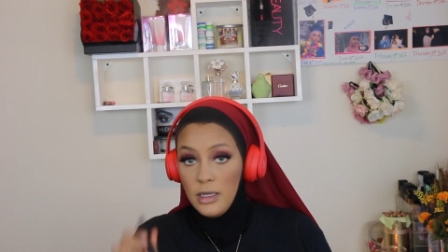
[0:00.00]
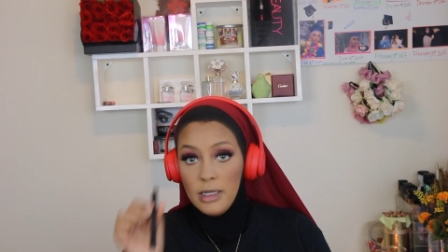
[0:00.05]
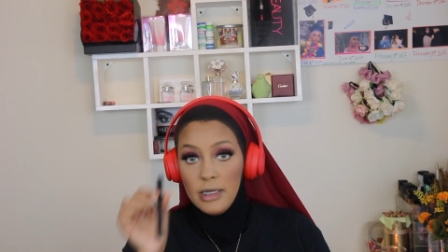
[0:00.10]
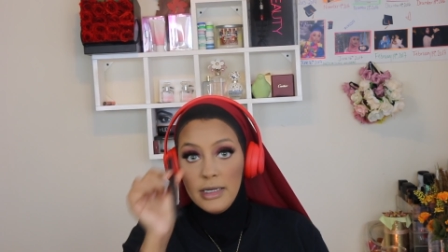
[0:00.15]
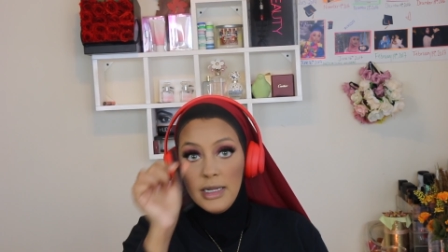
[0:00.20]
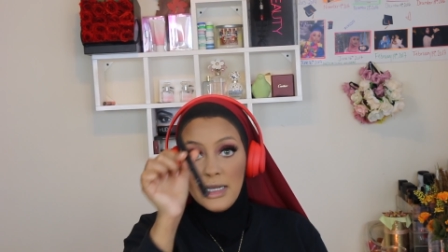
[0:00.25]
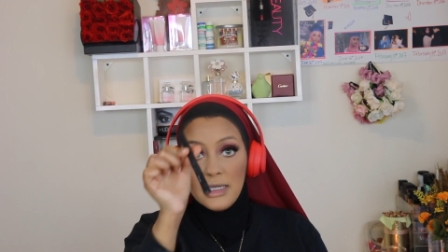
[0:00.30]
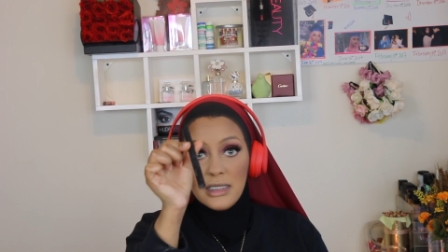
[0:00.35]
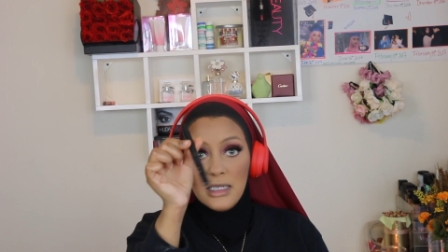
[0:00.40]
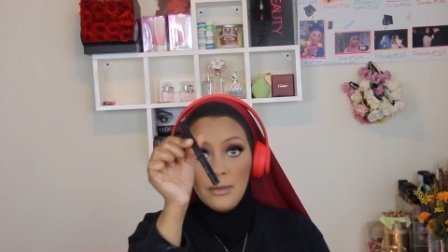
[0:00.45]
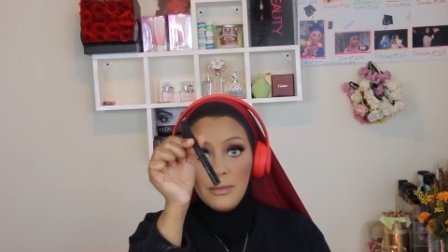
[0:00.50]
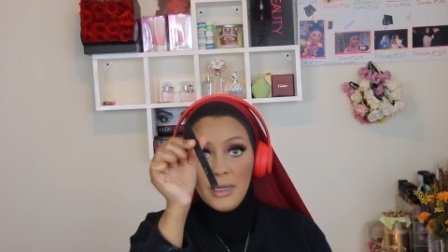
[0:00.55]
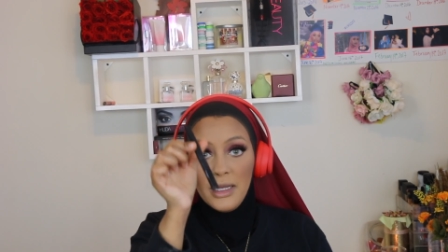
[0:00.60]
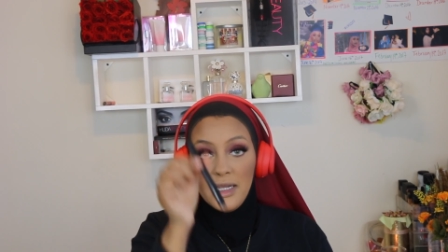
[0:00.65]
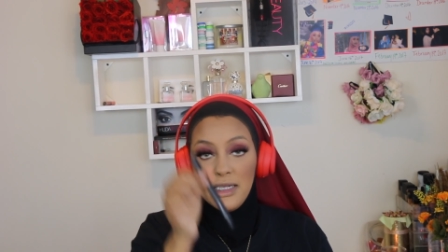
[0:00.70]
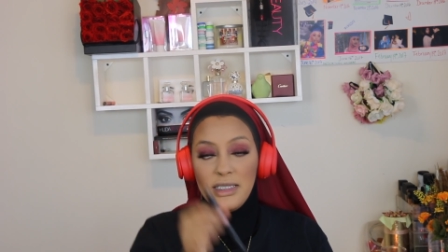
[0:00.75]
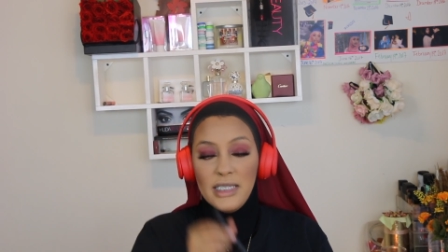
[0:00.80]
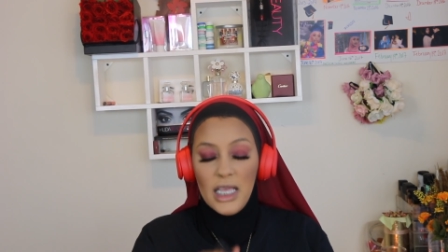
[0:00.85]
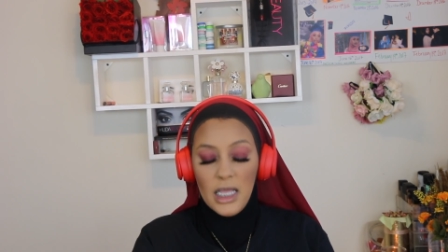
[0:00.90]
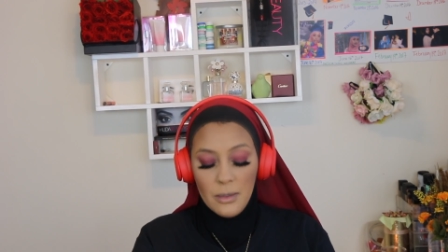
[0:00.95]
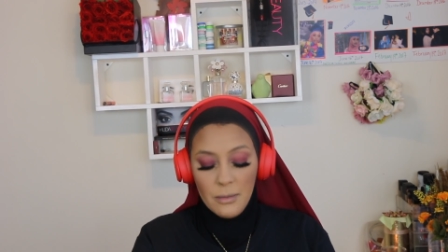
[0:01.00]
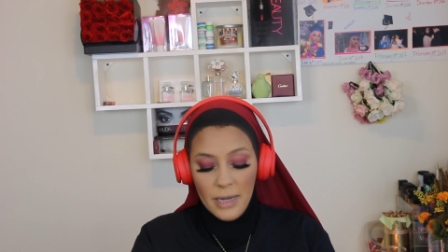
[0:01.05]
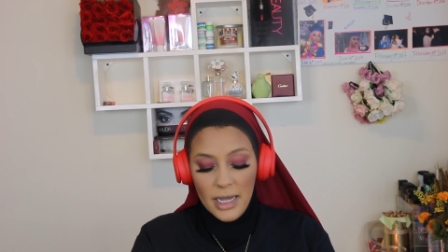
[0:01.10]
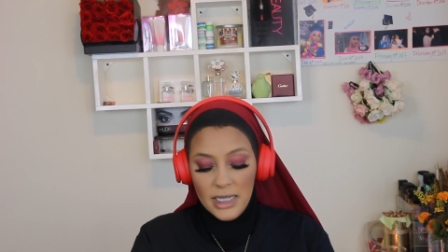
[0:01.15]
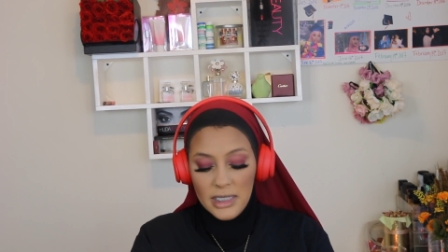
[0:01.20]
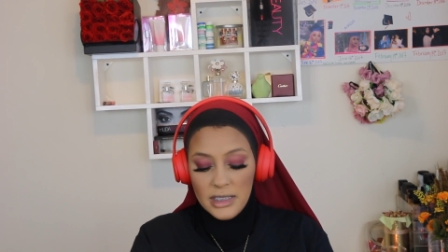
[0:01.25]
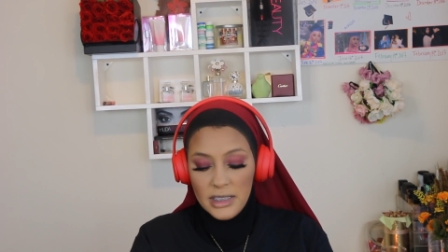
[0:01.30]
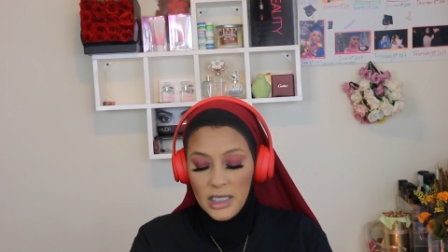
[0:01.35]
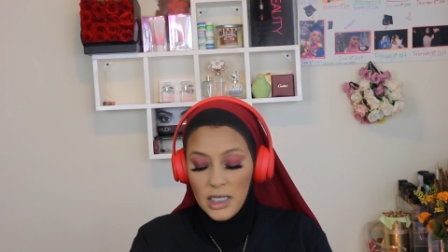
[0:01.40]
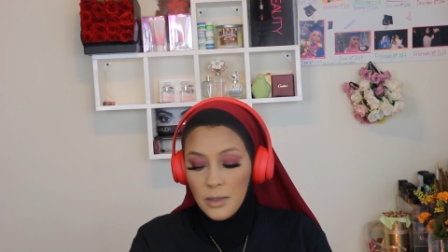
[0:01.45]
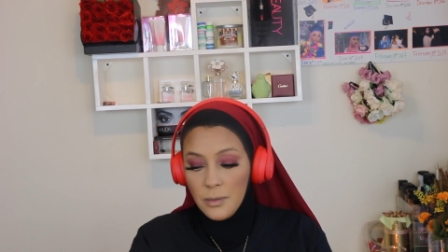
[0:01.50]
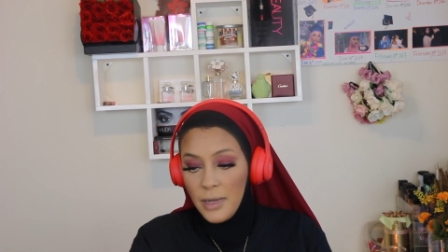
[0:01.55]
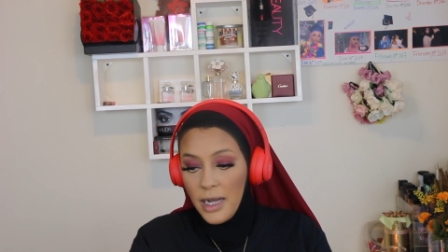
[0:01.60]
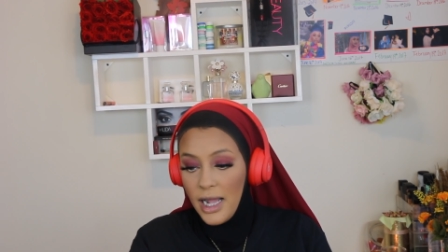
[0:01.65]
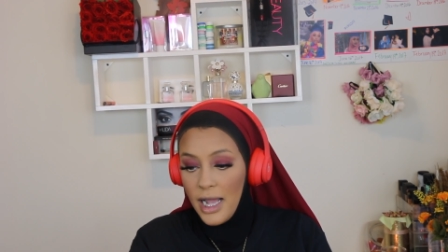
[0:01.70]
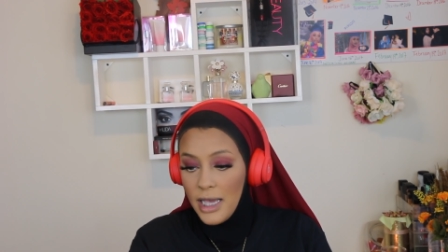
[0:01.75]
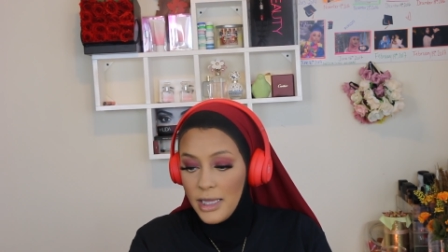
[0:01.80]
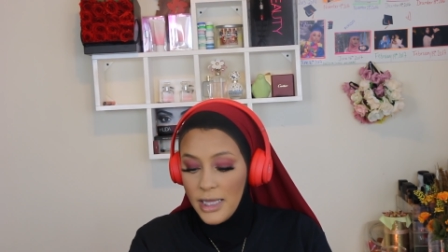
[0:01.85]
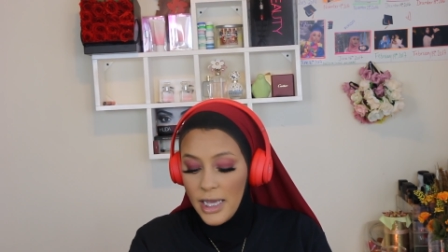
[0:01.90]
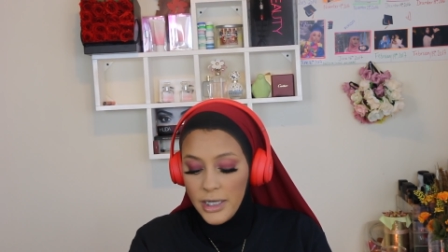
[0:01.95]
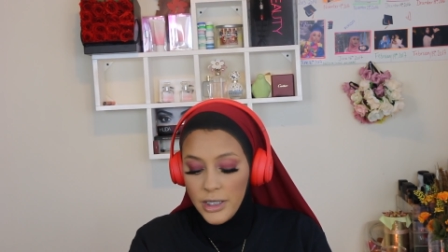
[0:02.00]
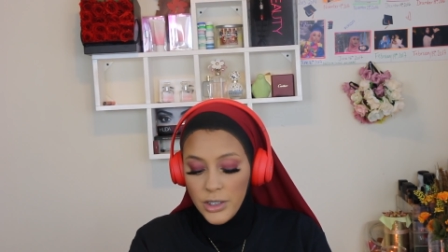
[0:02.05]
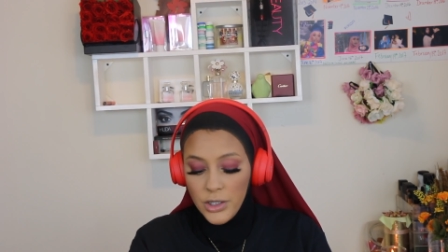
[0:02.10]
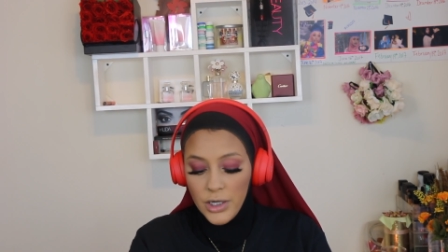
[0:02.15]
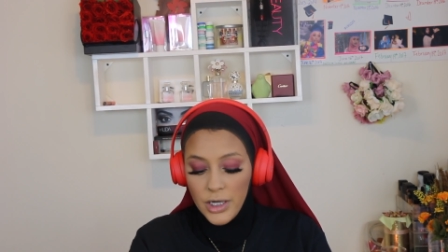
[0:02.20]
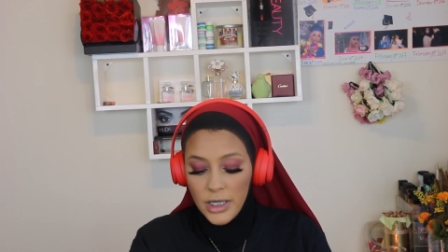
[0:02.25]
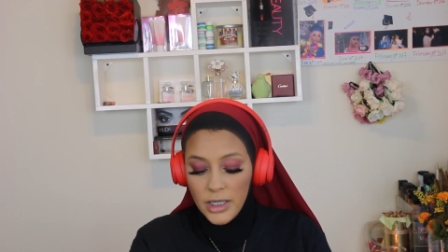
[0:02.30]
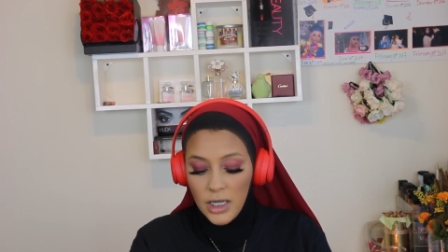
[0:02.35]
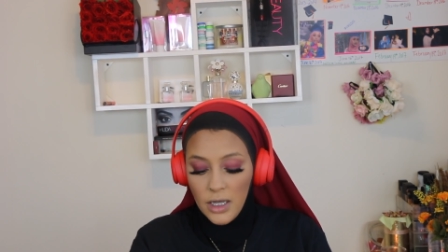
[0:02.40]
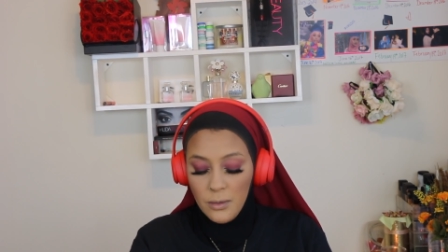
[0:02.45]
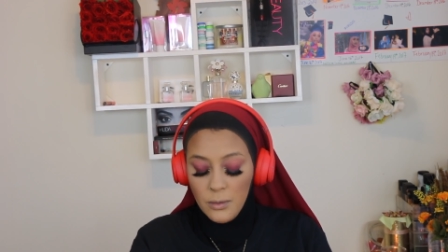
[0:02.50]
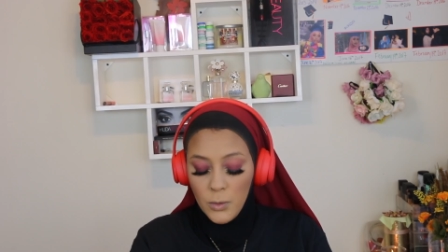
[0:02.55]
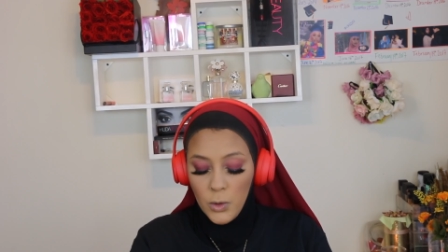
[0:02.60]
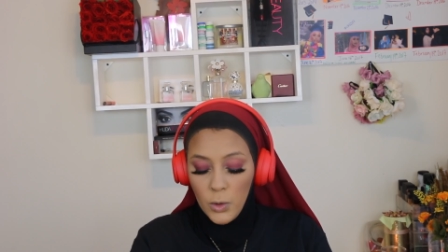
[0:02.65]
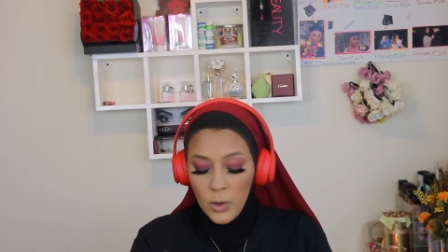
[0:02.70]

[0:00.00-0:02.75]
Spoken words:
Next, I'm gonna take my Sigma eyeliner and I'm